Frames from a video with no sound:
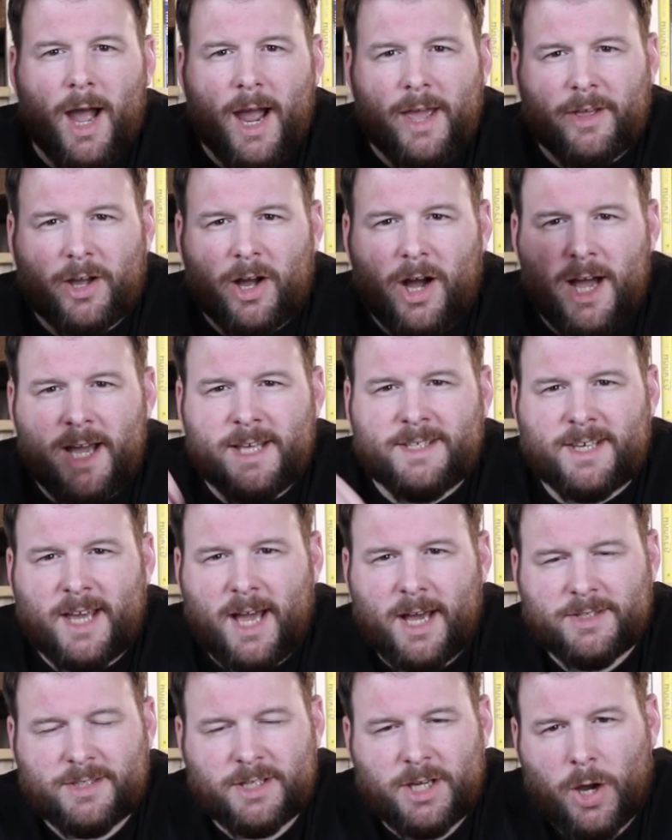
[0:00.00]
Hey there, guys,
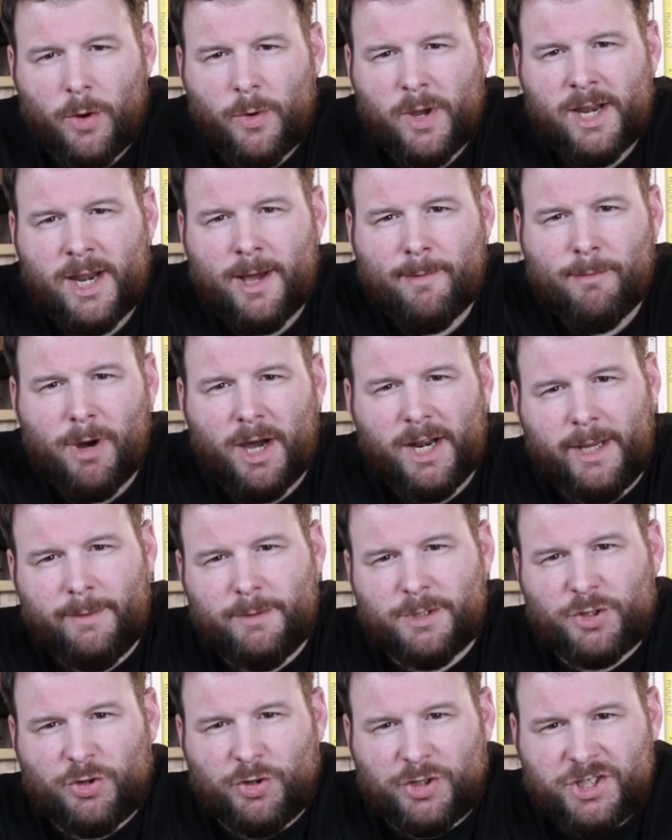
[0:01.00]
how's it going? My
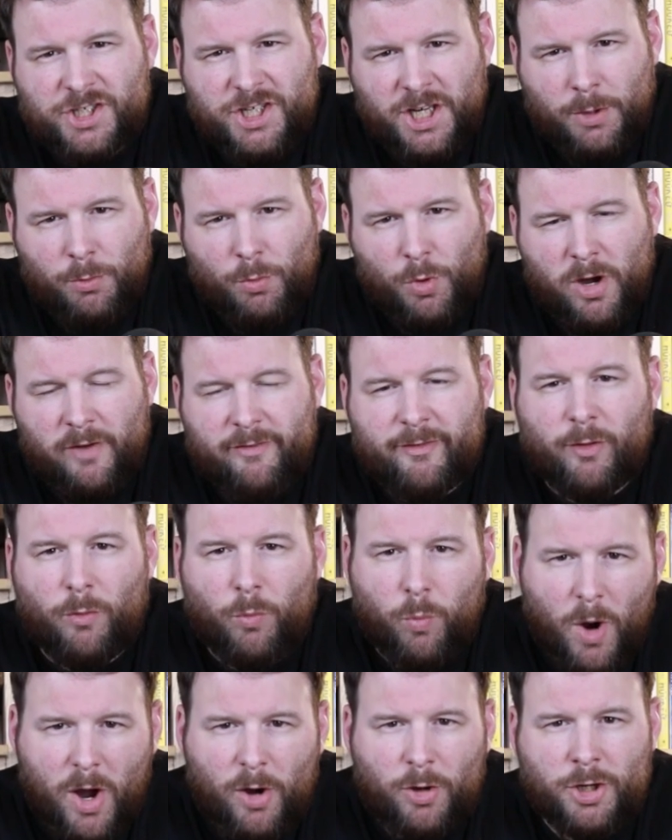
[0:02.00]
name is Chris Chillingworth.
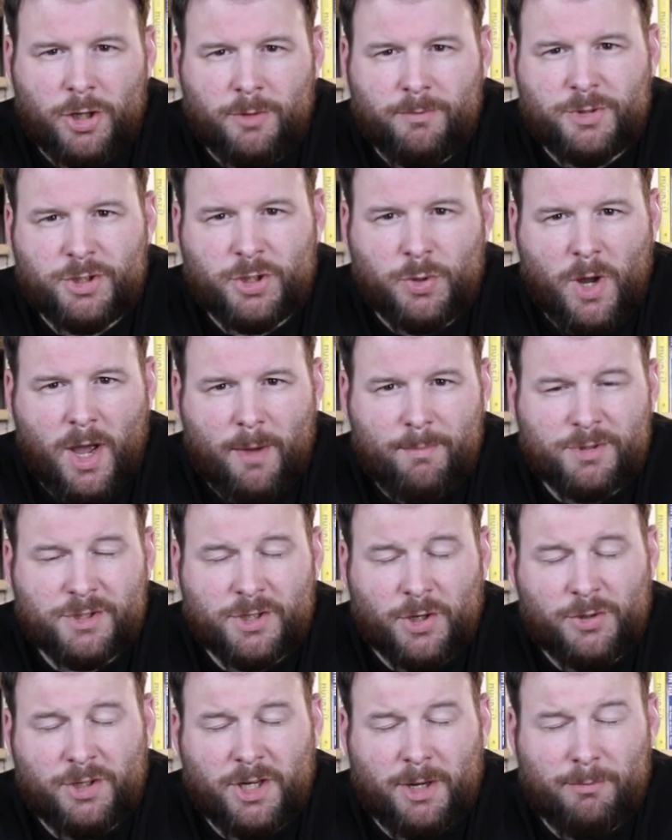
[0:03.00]
Welcome to
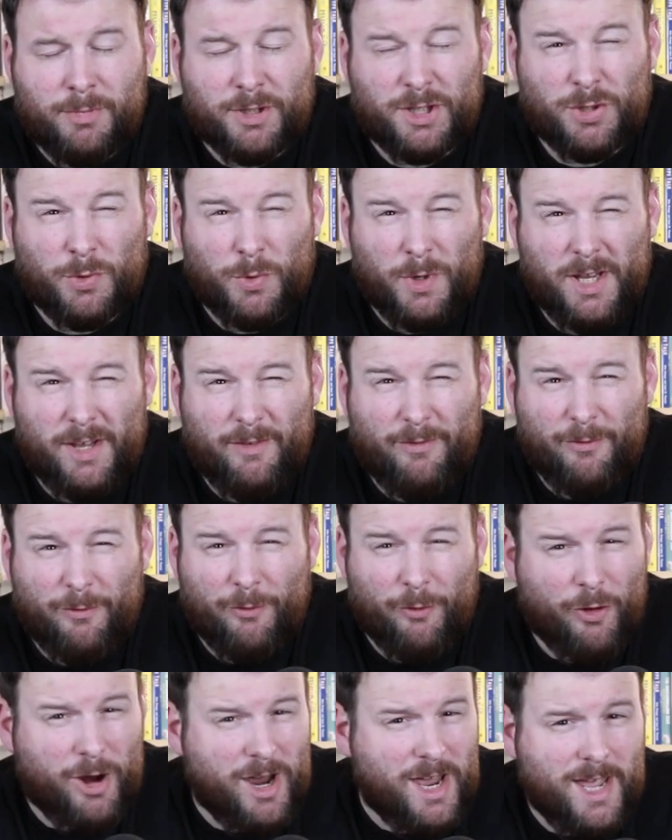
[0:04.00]
episode number
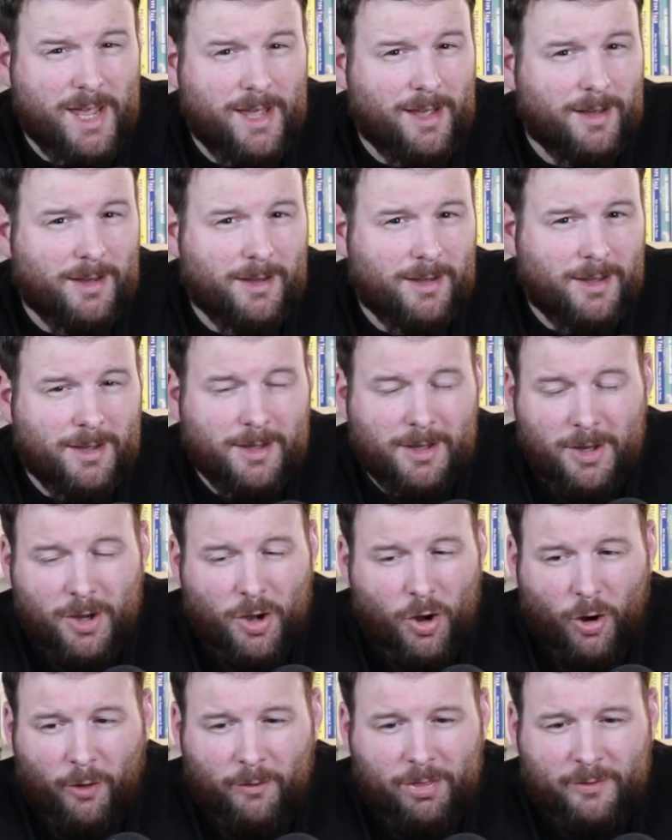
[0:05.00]
23
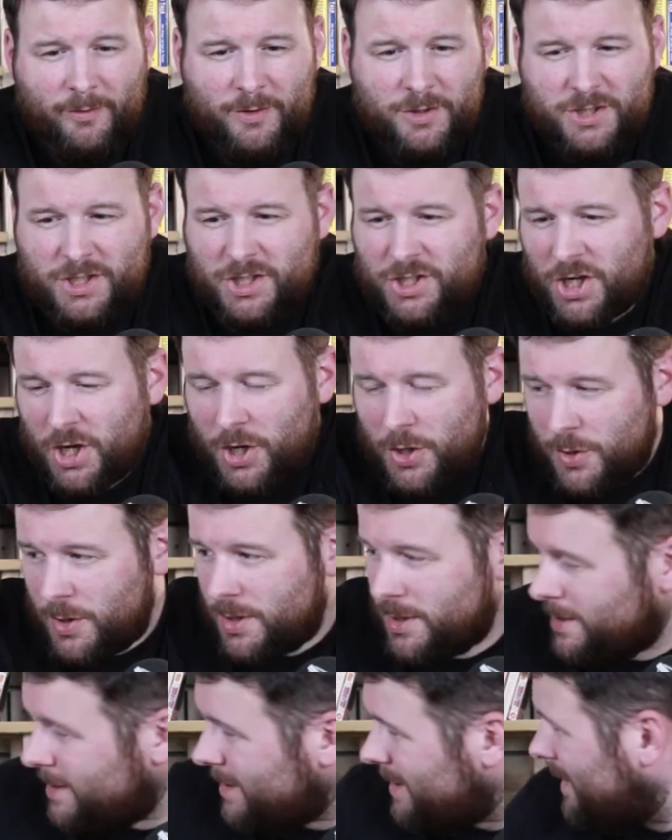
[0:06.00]
of the FTSE show
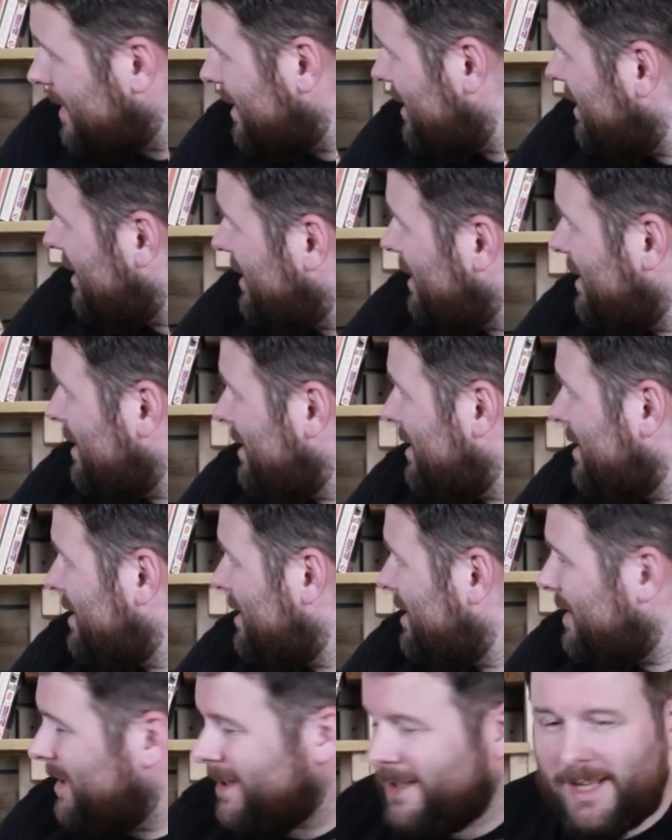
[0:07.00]

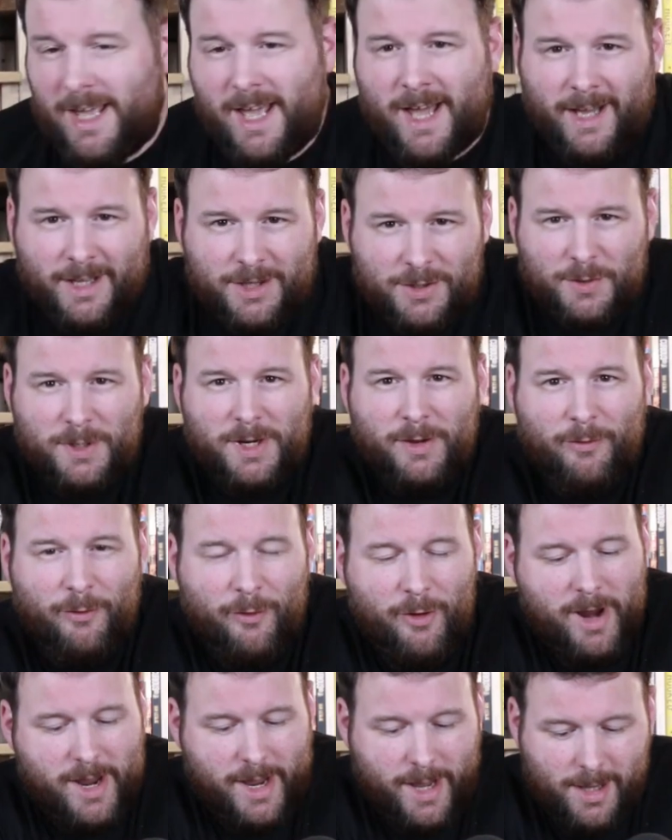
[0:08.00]
yeah
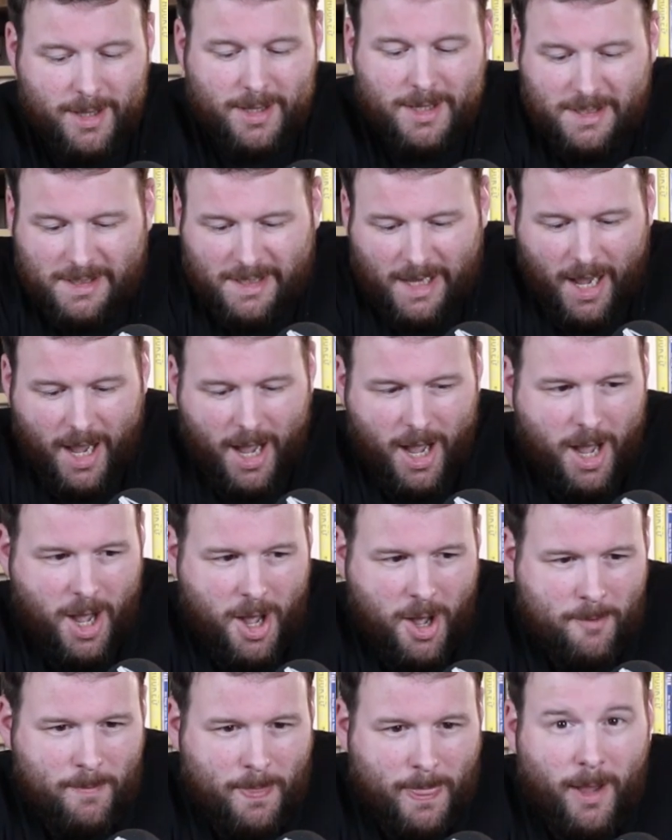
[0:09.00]
23
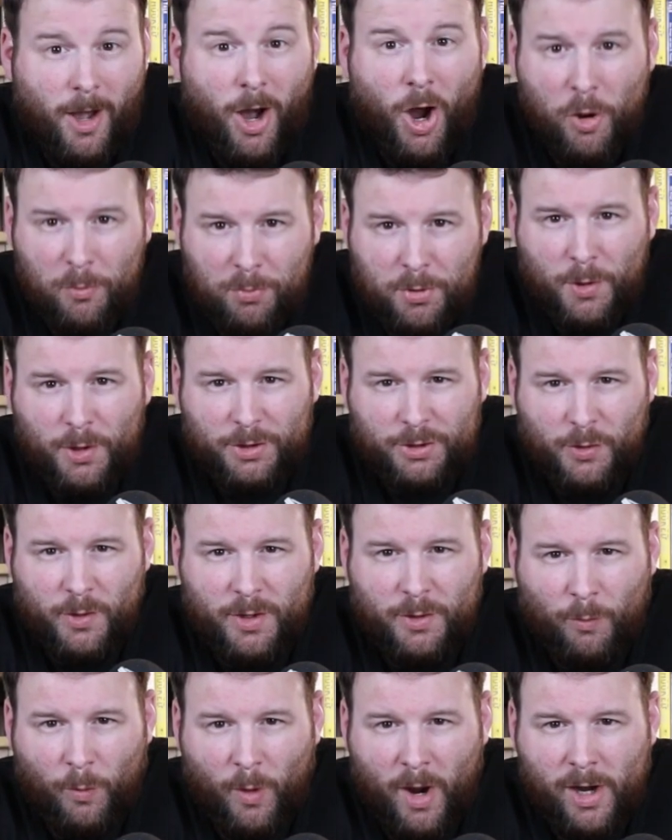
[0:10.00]
um hope you are
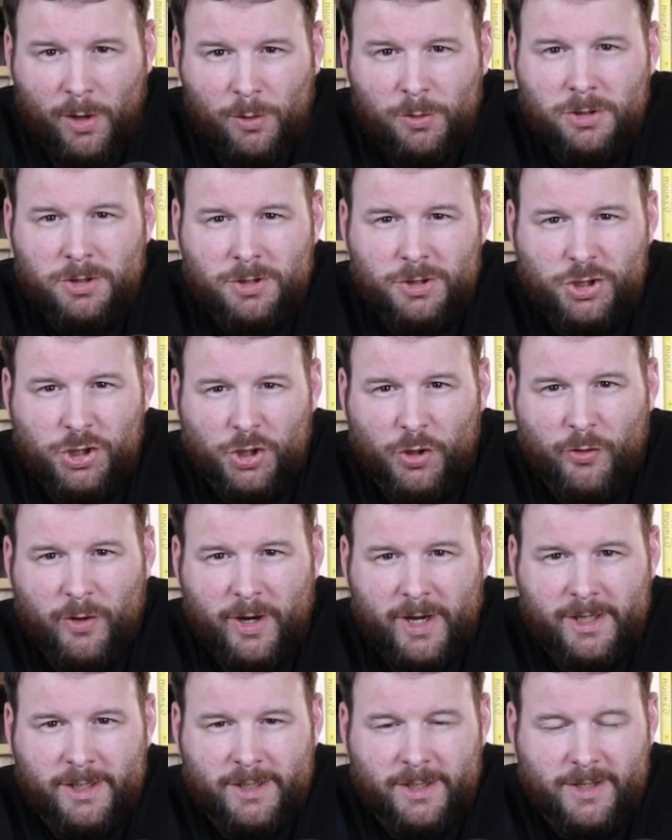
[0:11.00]
doing well
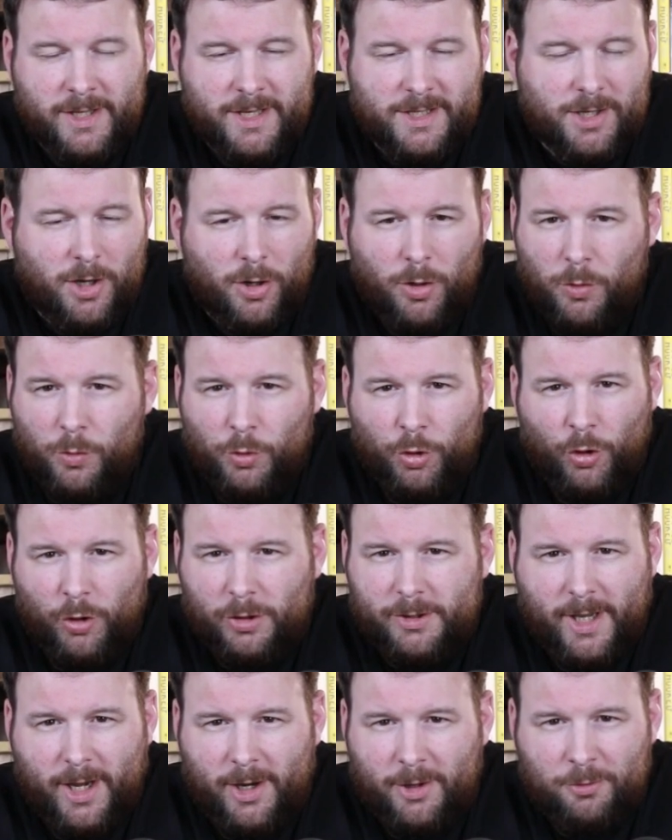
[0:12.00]
during this whole
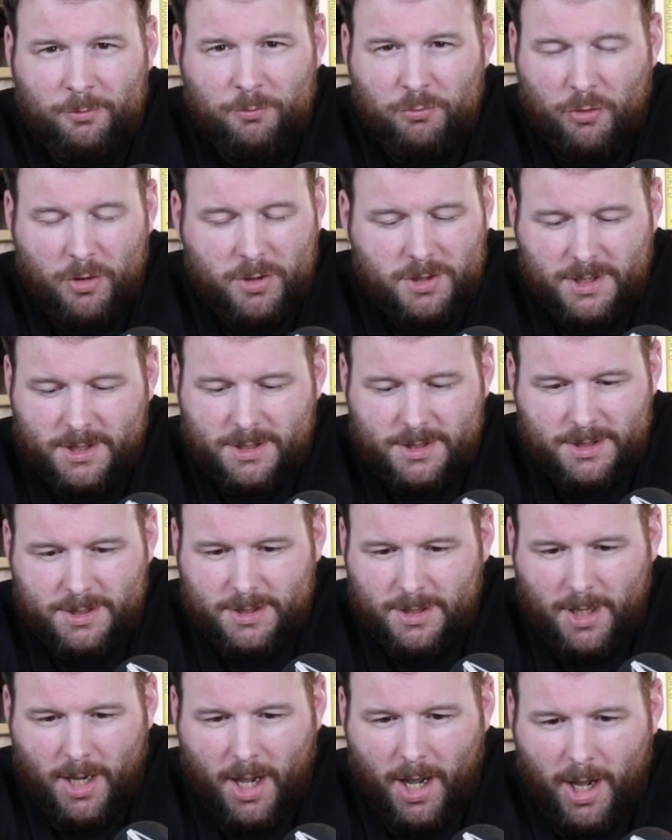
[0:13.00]
lockdown
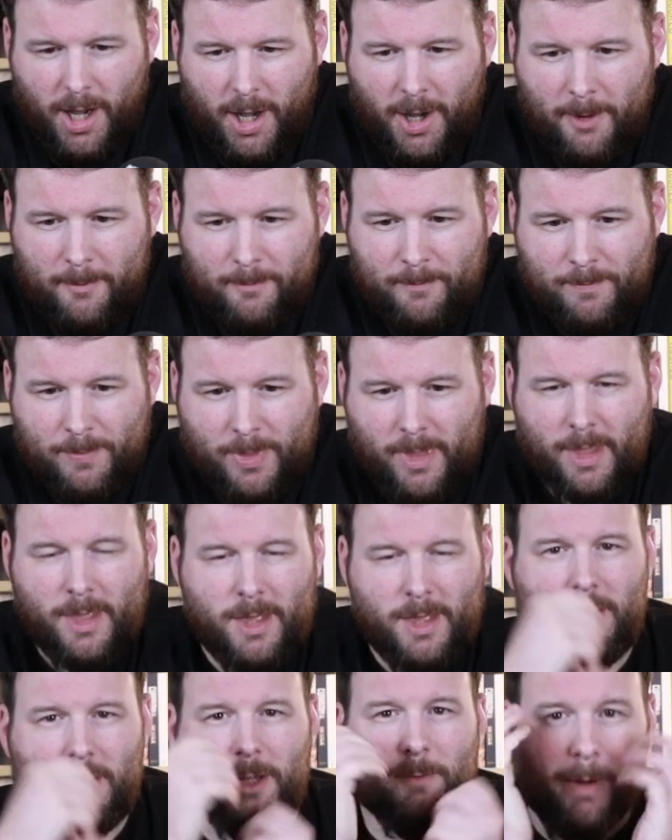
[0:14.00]
process. Um,
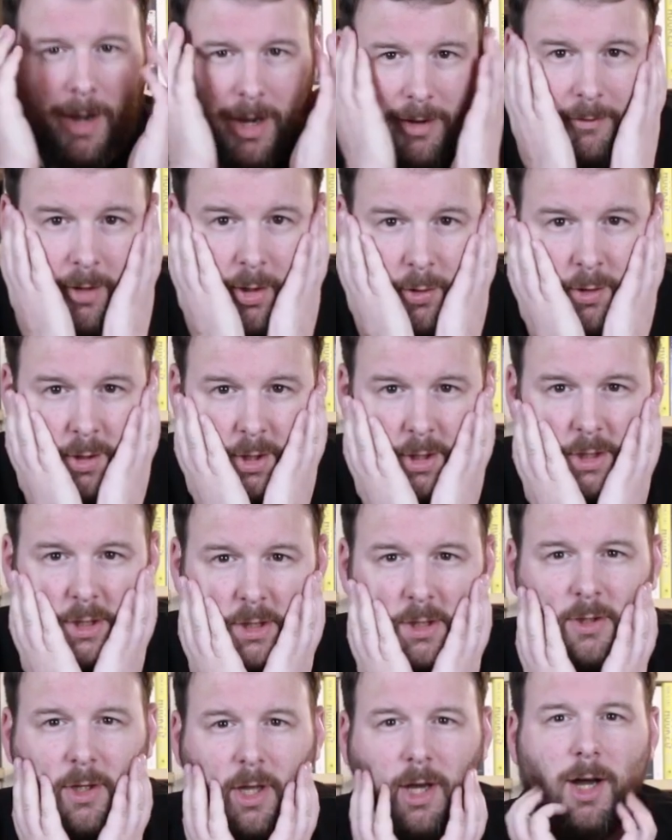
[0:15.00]
you may have
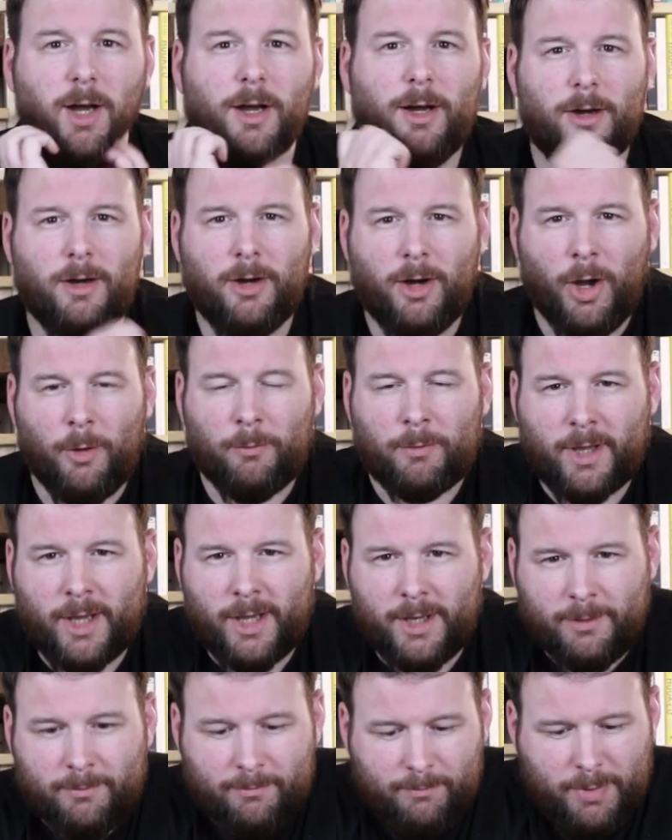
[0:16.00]
noticed that I'm
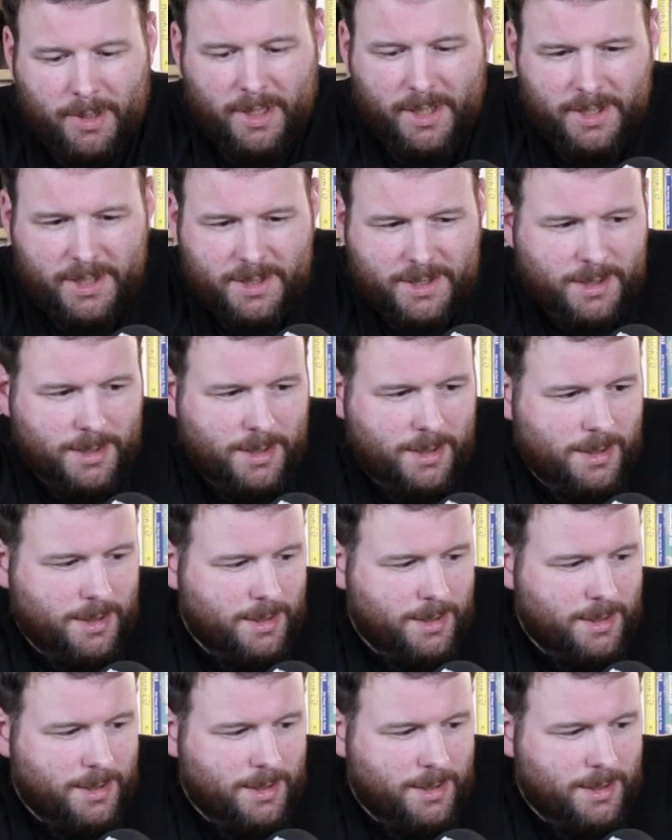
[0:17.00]
getting bearded.